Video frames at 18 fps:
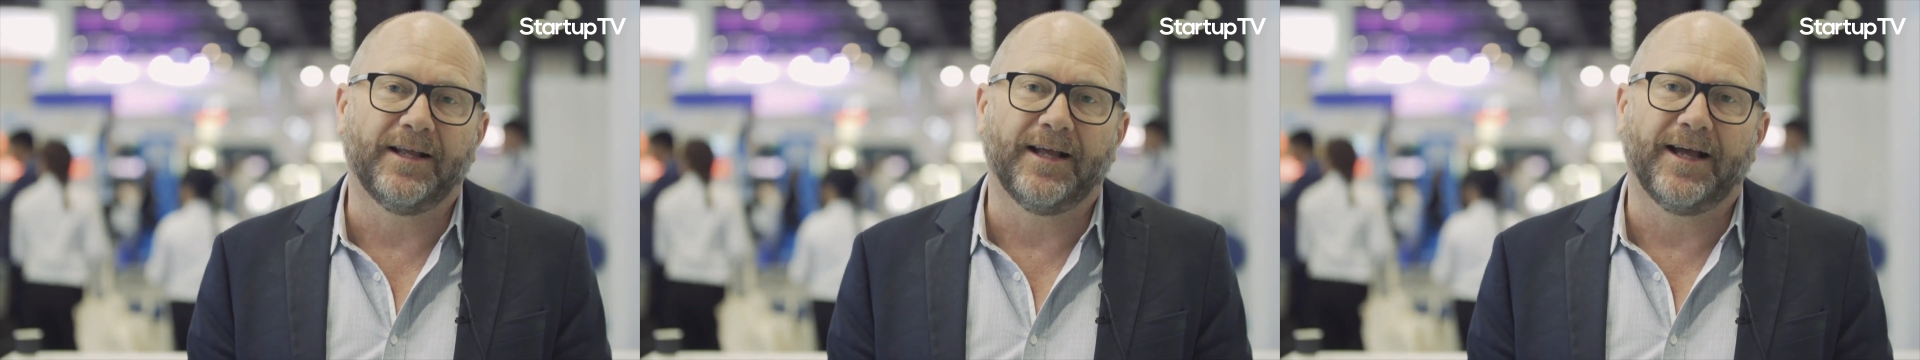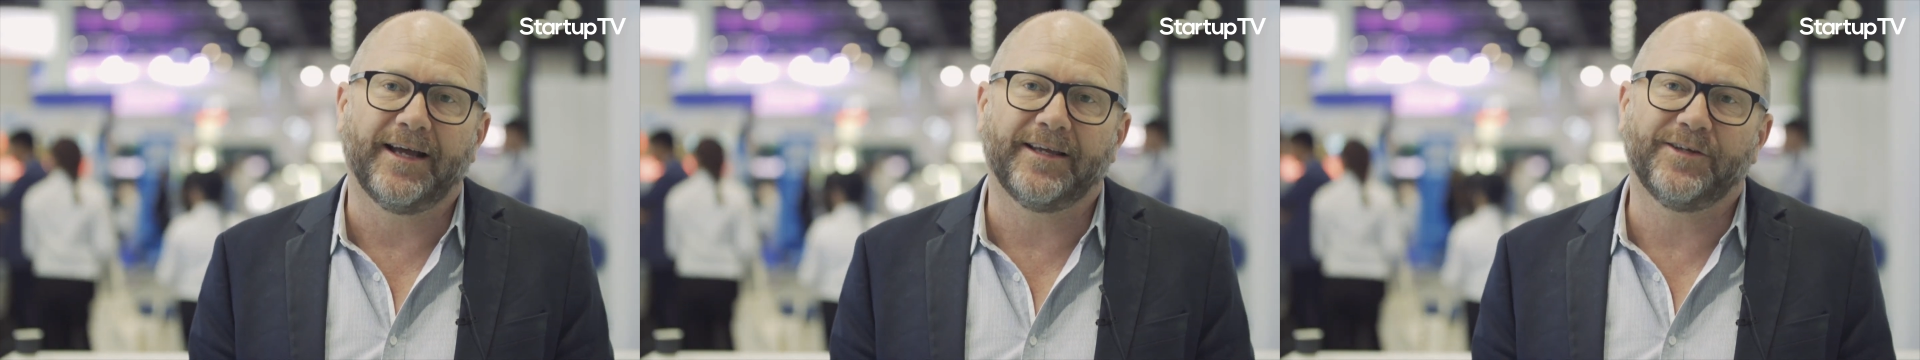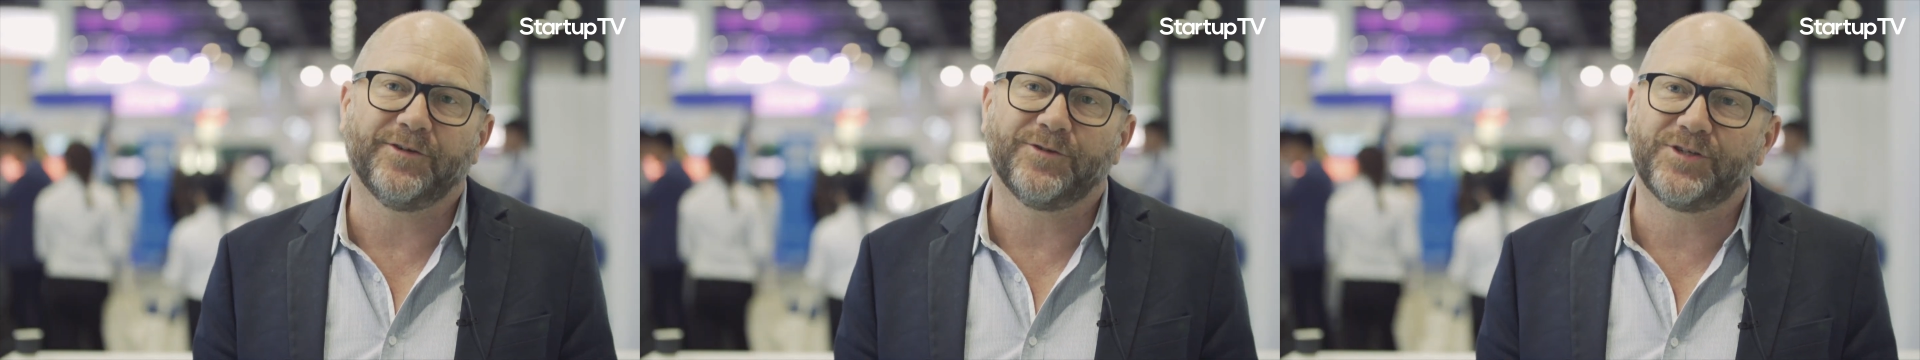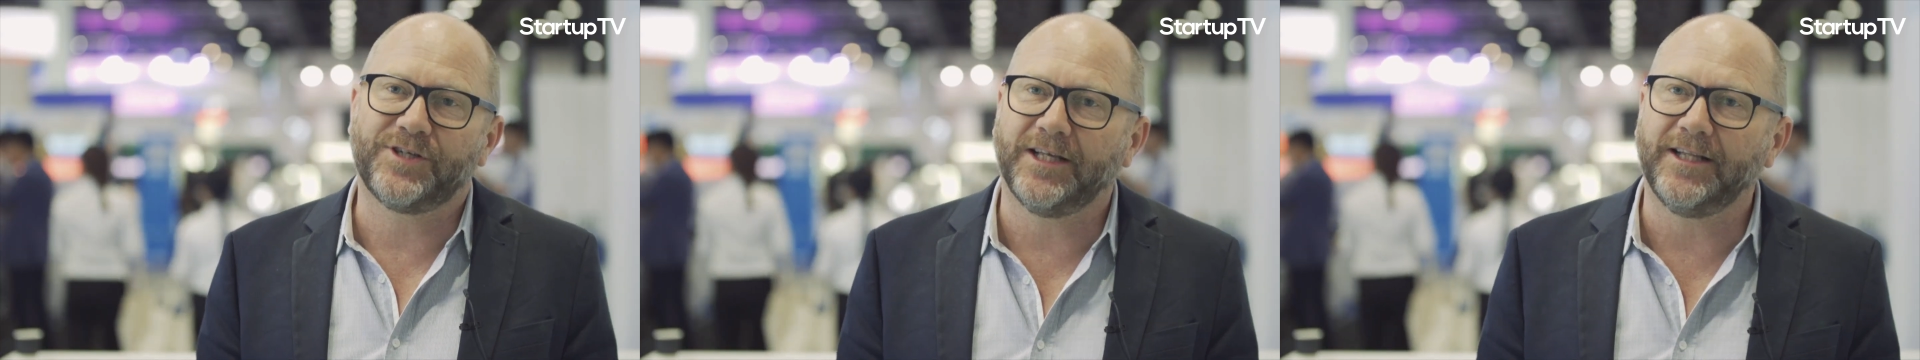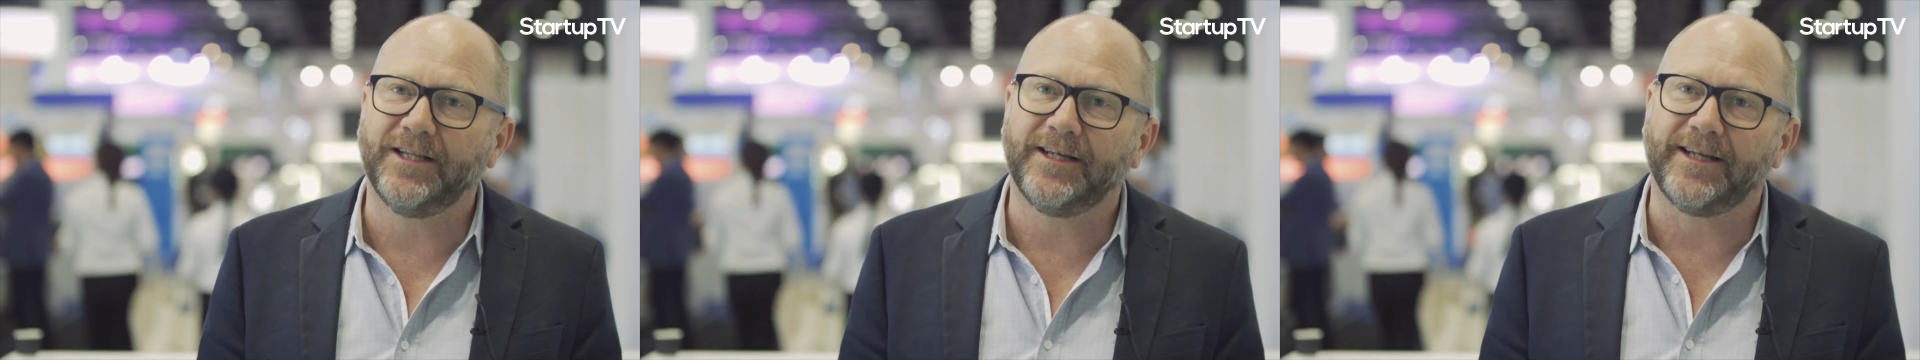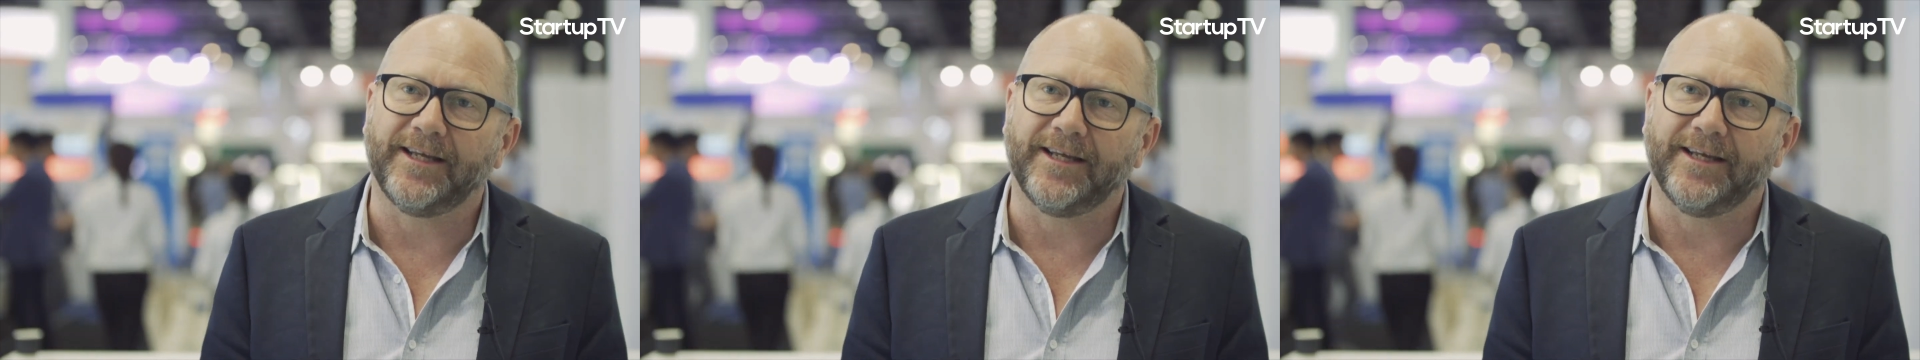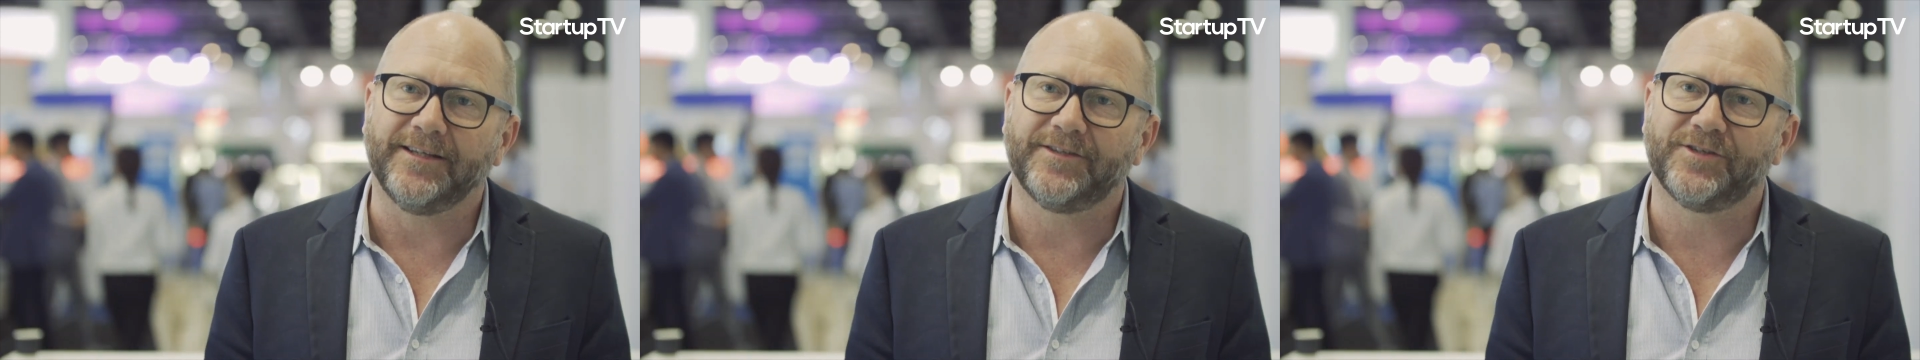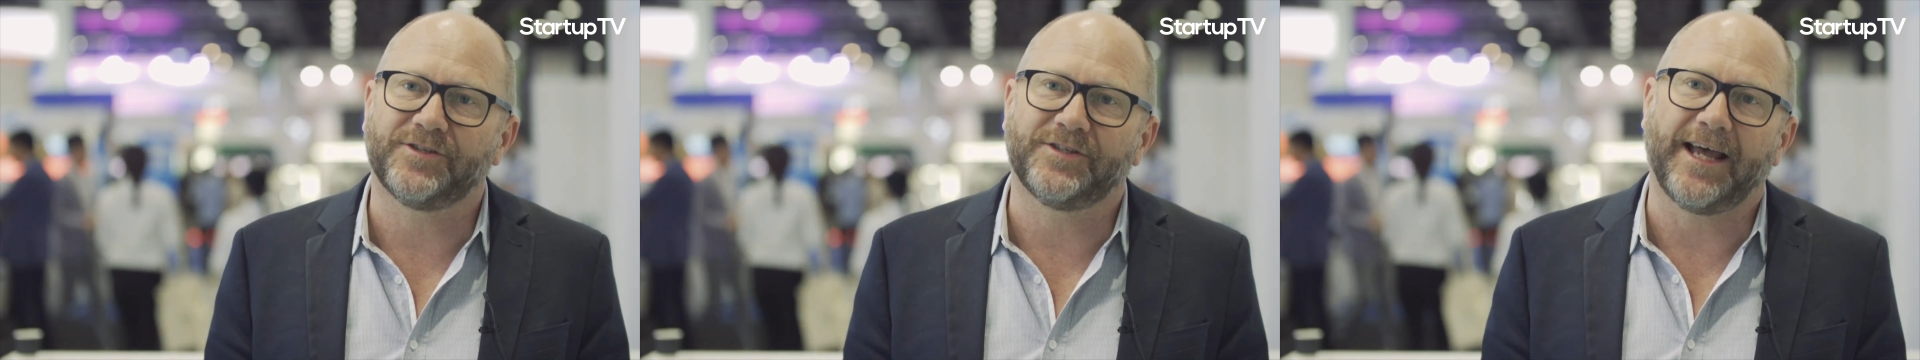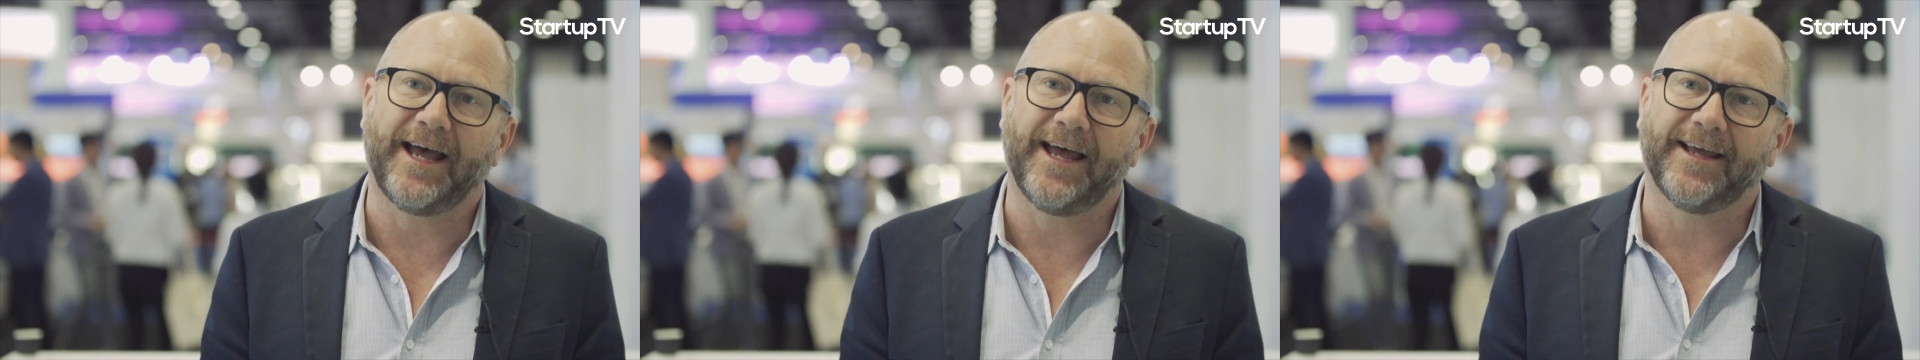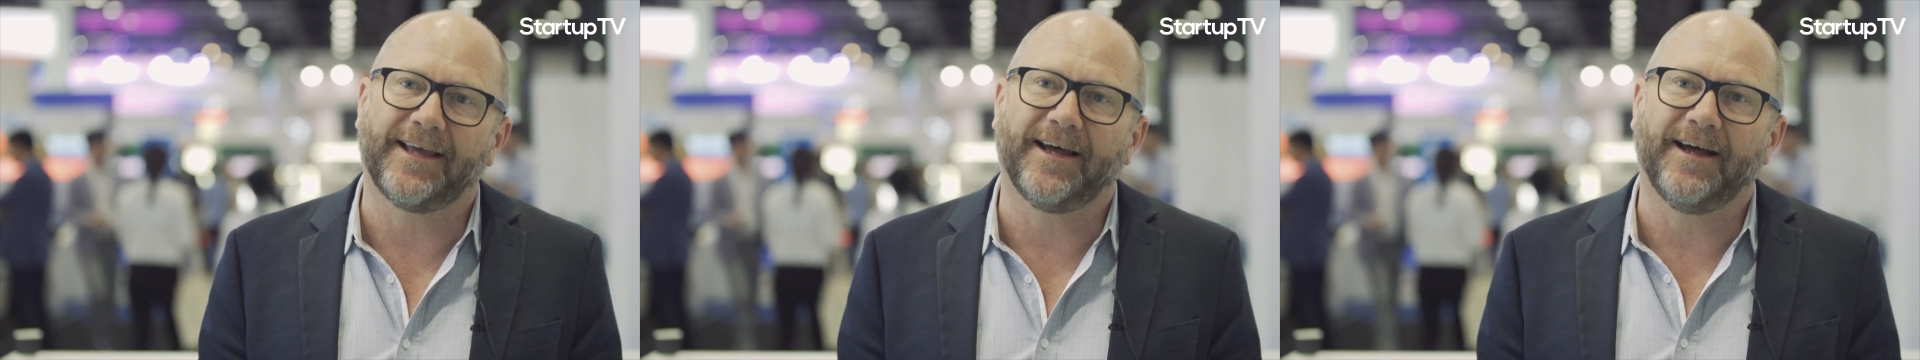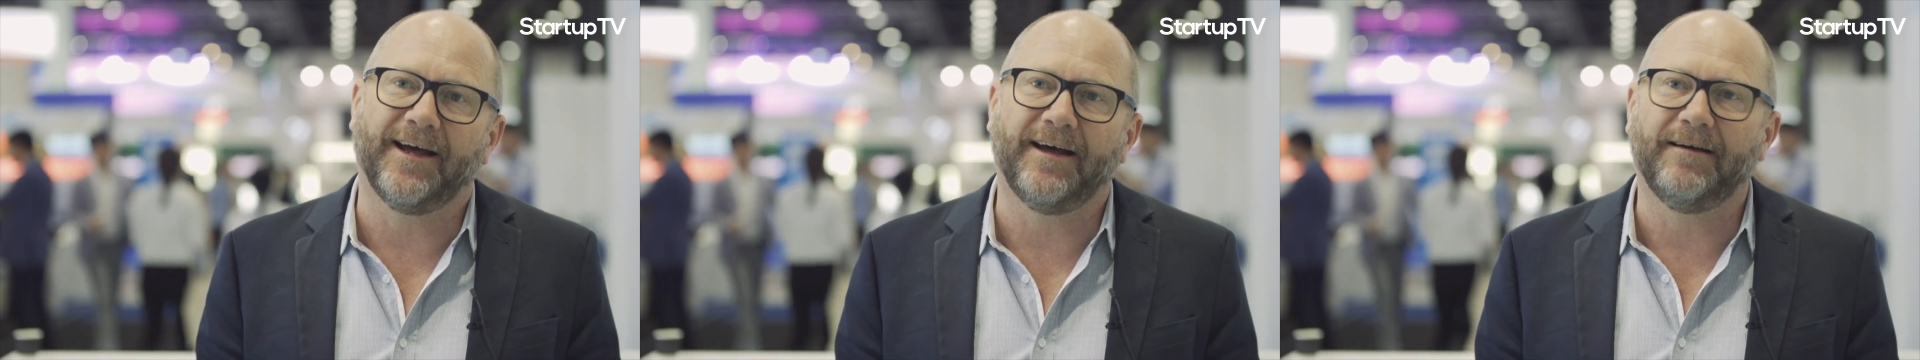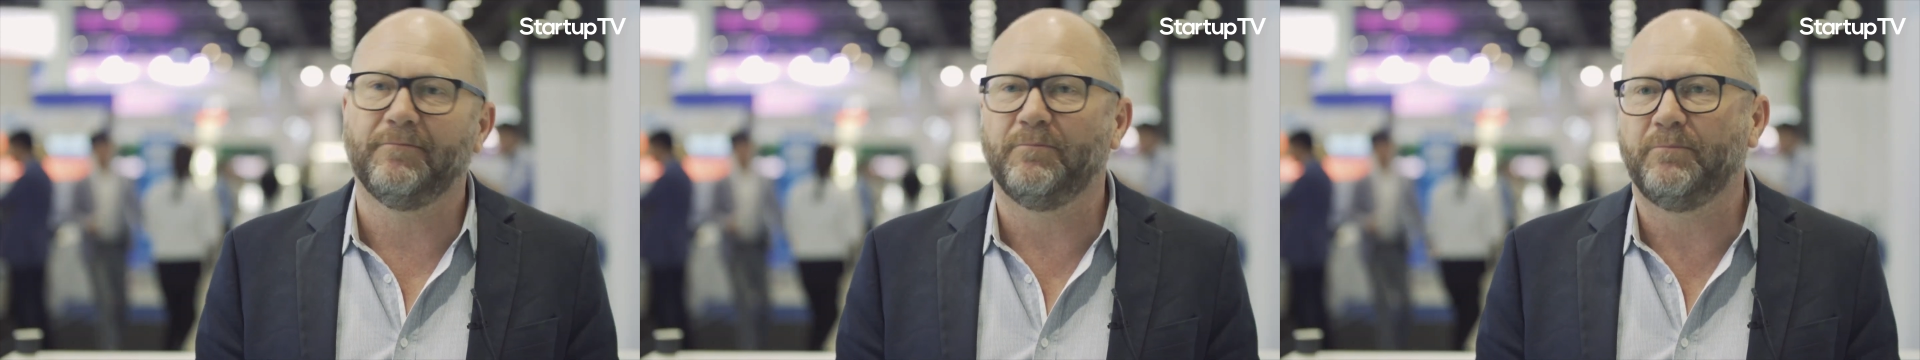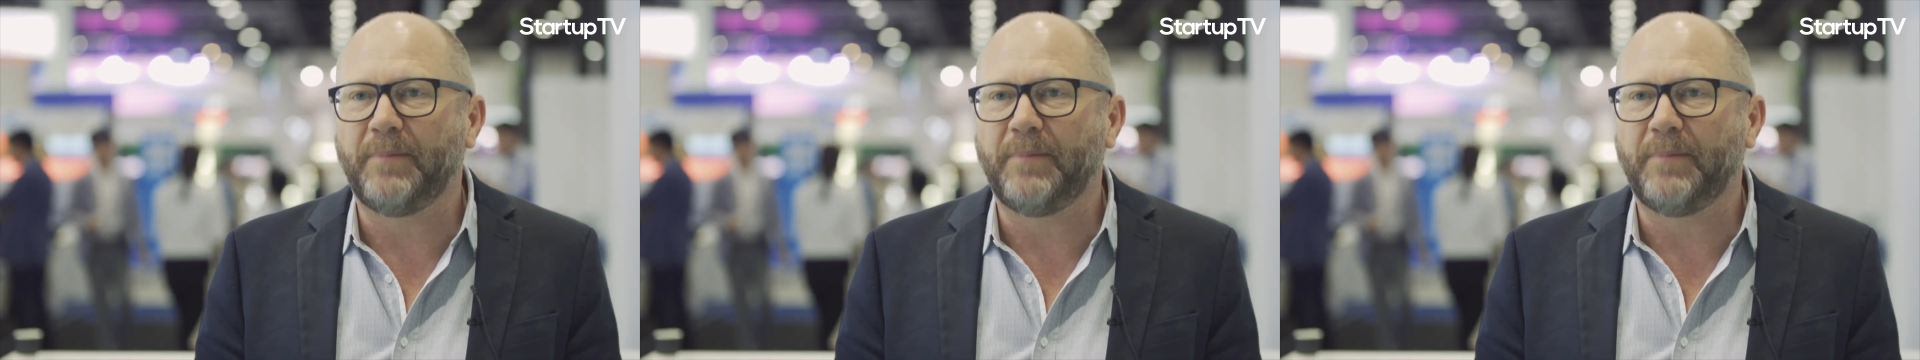a utility to take a